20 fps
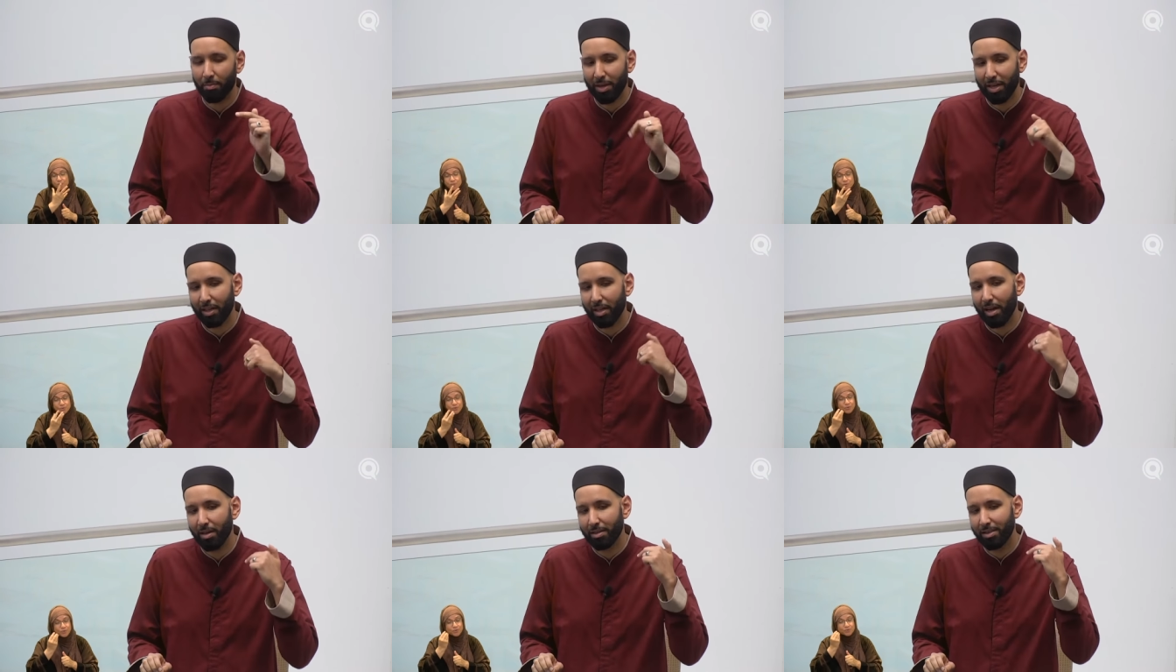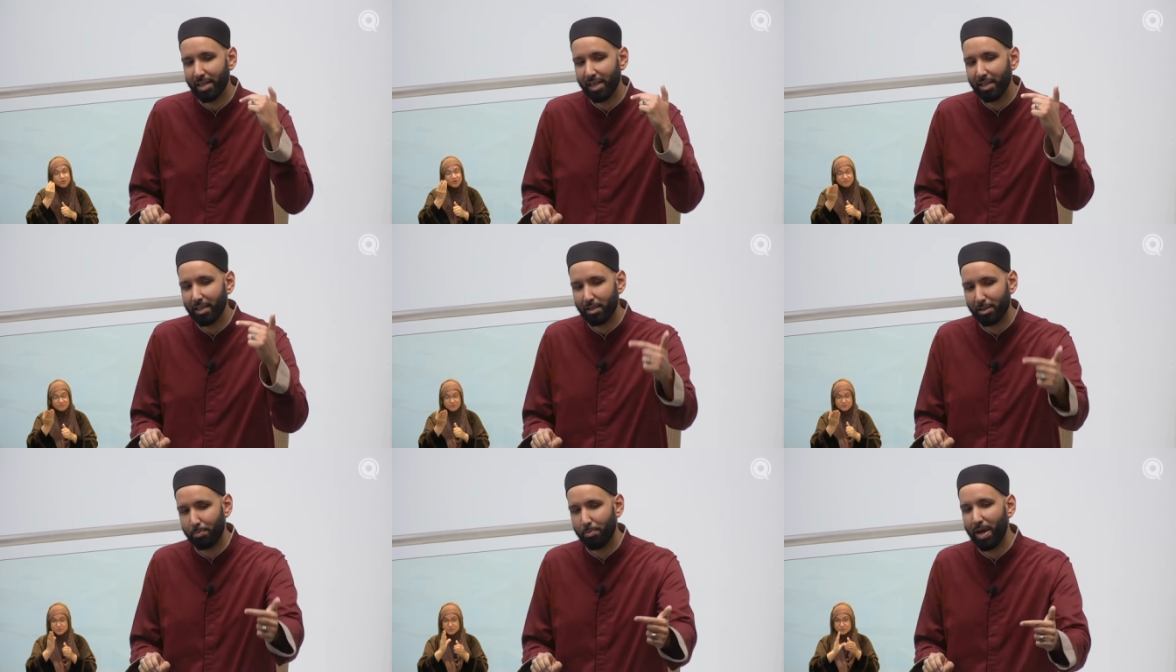May Allah
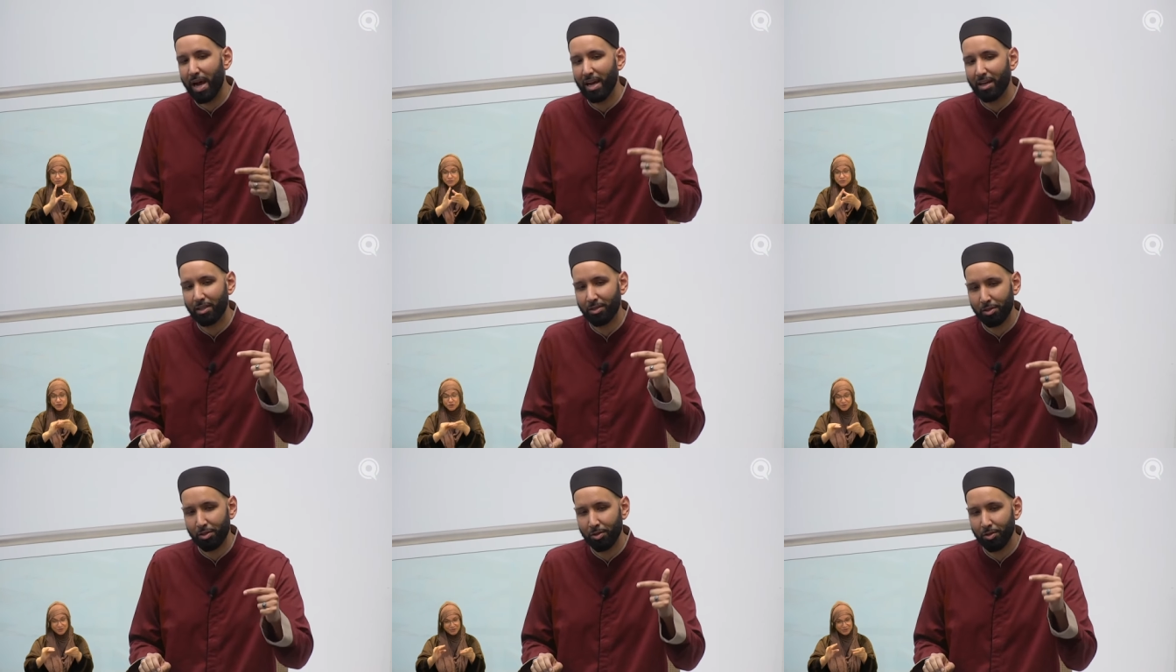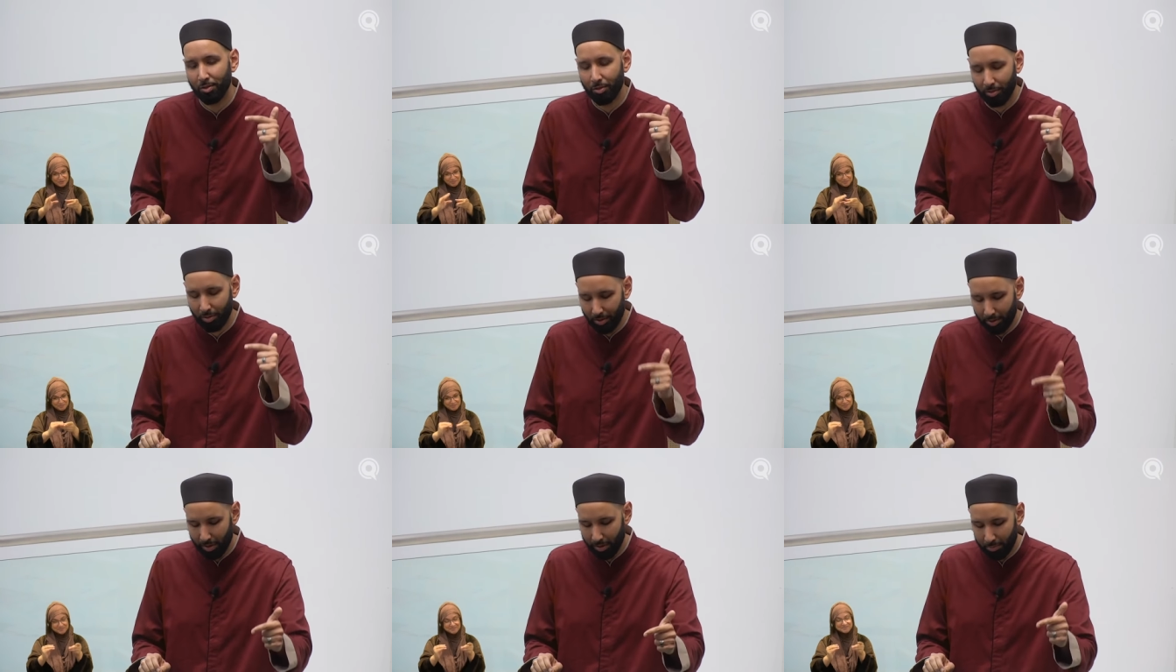take us back
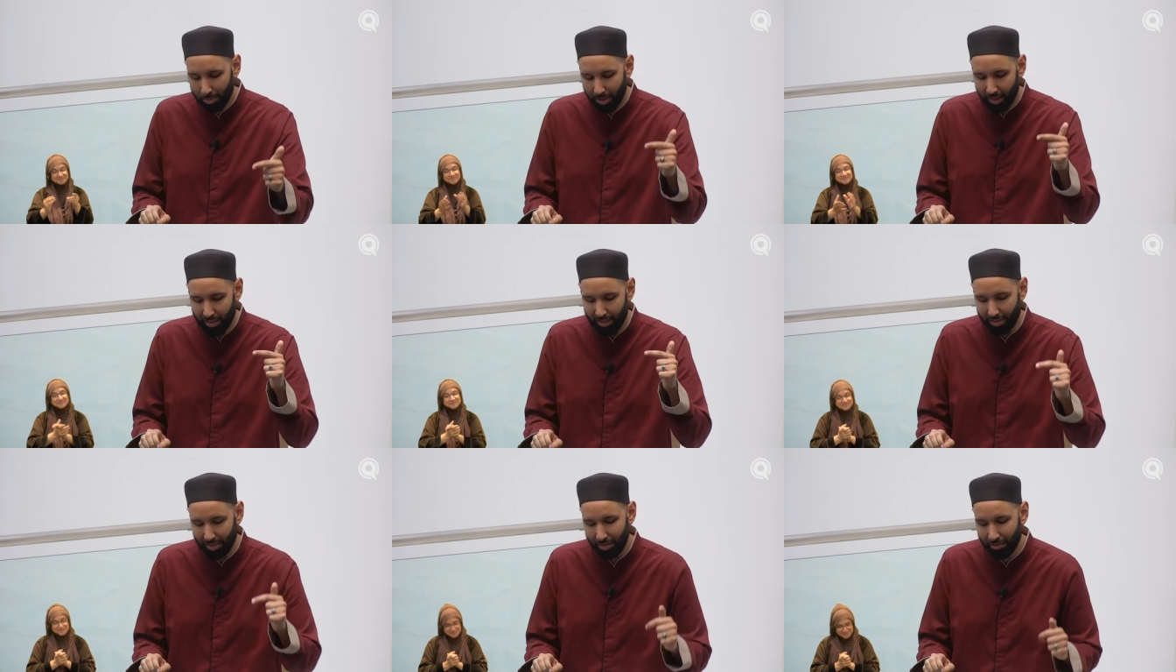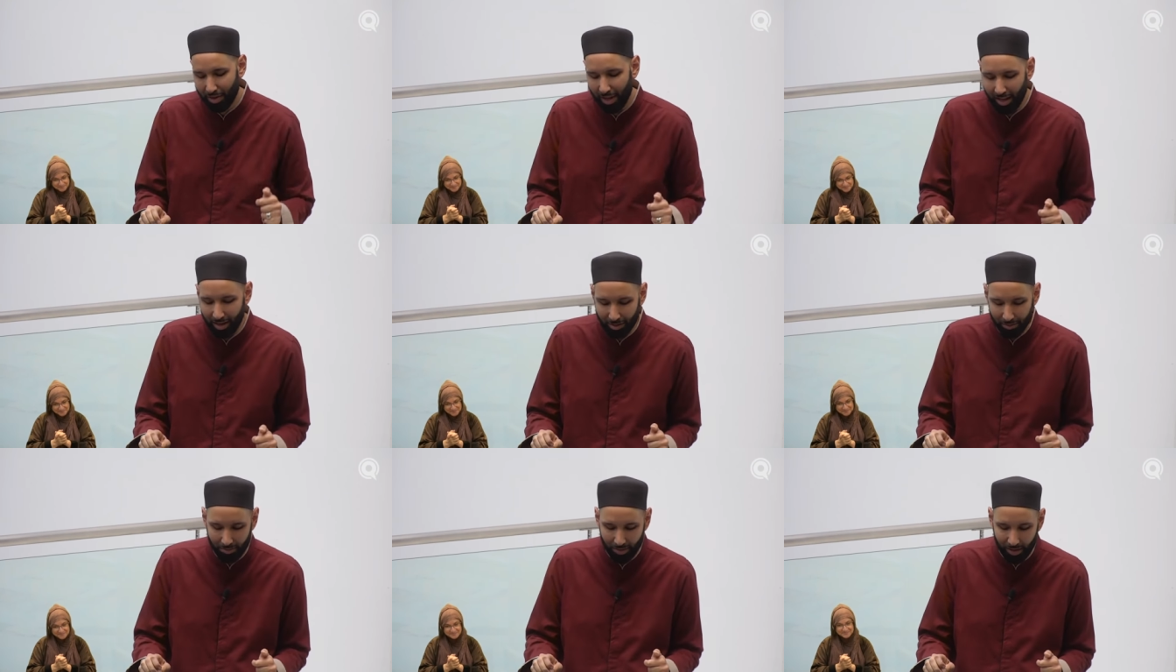to the place of
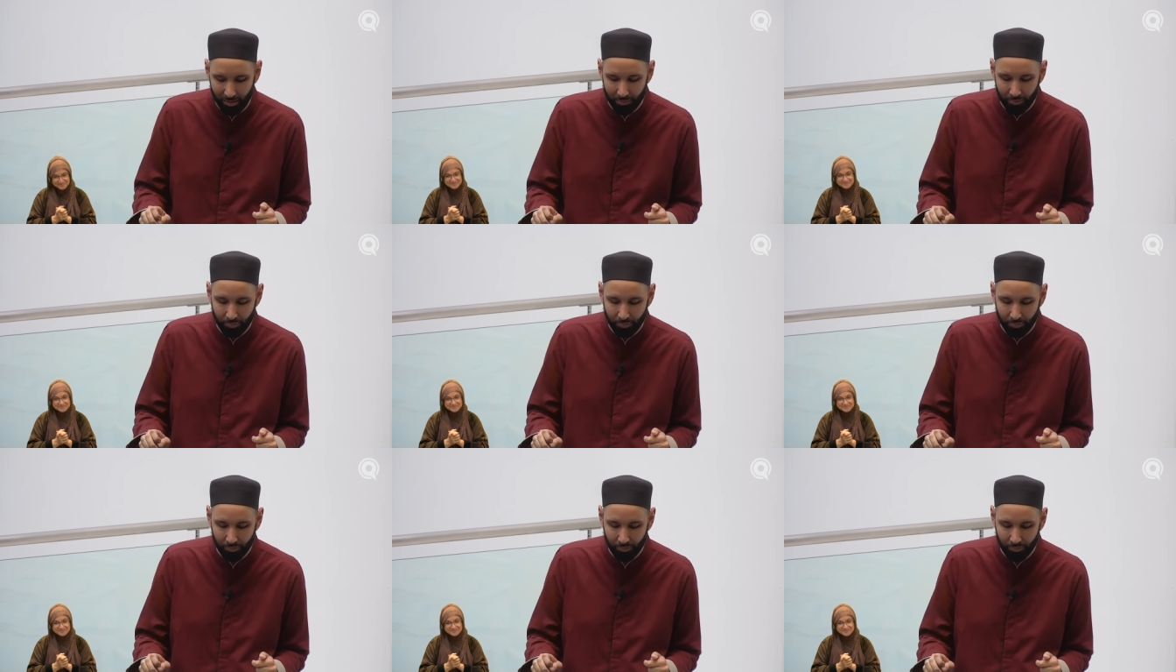Arafah.